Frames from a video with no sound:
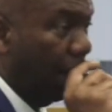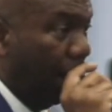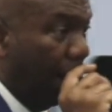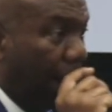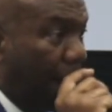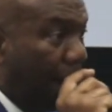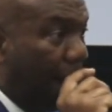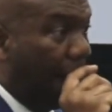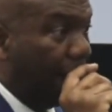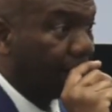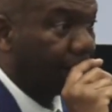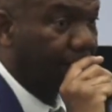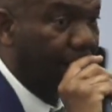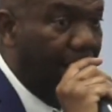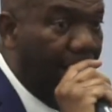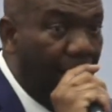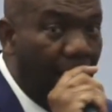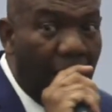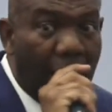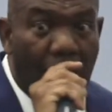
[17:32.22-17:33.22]
and said,
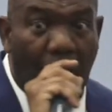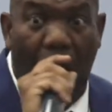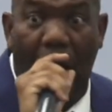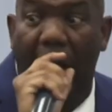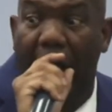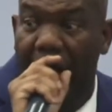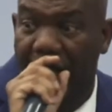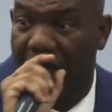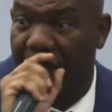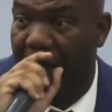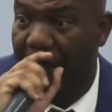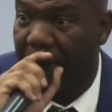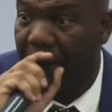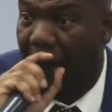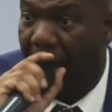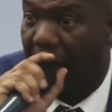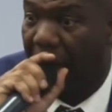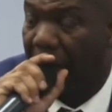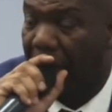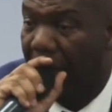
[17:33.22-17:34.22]
curse them
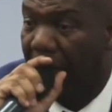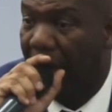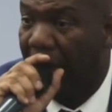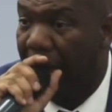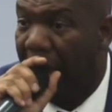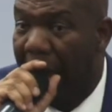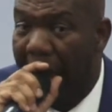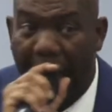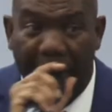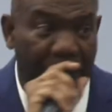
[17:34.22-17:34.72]
now. And the